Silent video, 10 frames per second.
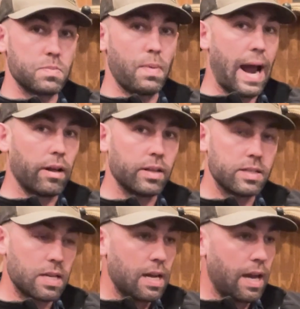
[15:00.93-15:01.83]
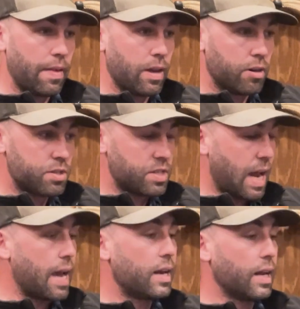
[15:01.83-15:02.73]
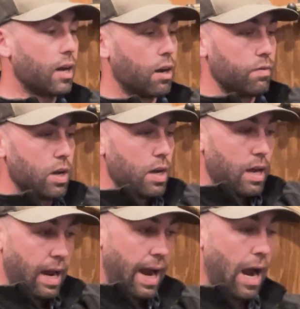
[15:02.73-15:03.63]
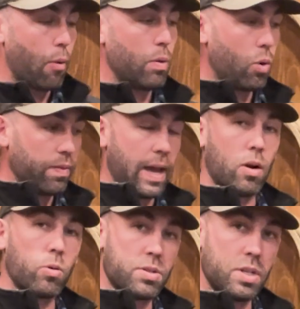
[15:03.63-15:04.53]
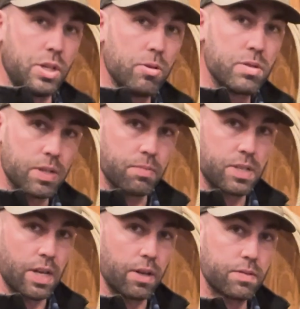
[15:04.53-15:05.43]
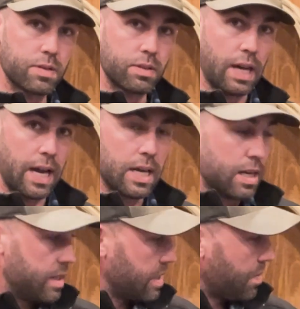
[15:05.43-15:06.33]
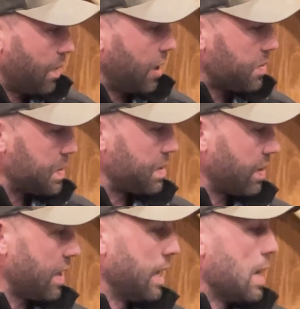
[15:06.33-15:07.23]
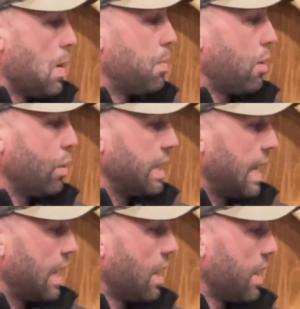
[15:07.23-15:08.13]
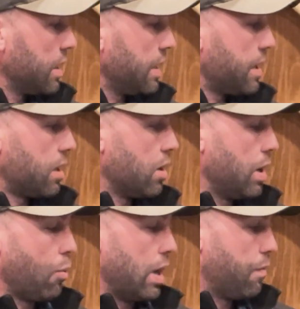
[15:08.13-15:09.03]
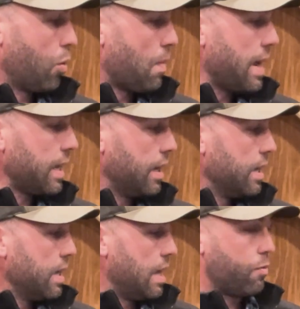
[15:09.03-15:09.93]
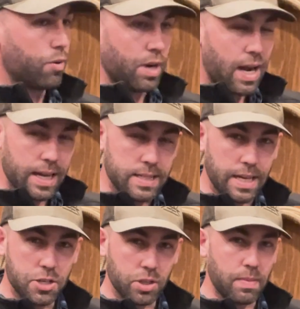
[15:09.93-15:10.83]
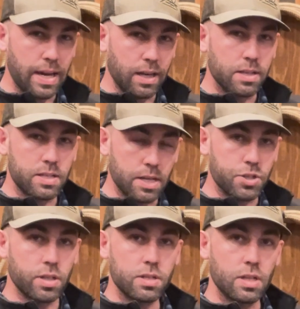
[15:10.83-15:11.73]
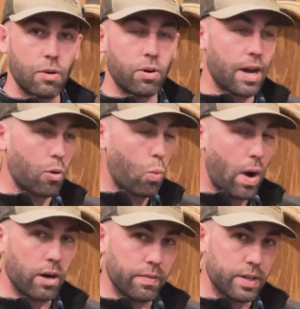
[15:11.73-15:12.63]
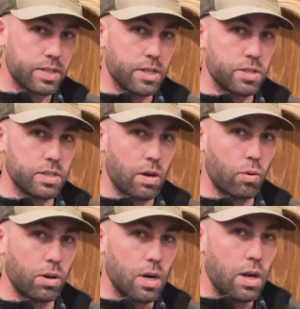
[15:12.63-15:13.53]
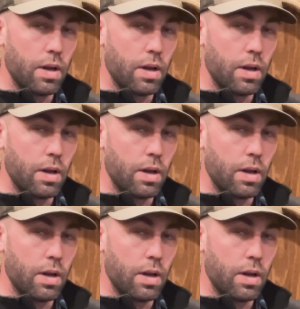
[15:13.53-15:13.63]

balance and the understanding of how we want that horse to use themselves. Okay, this is a very specific thing, but we cannot let if we're not intentionally making decisions and we're not aware of the decisions we're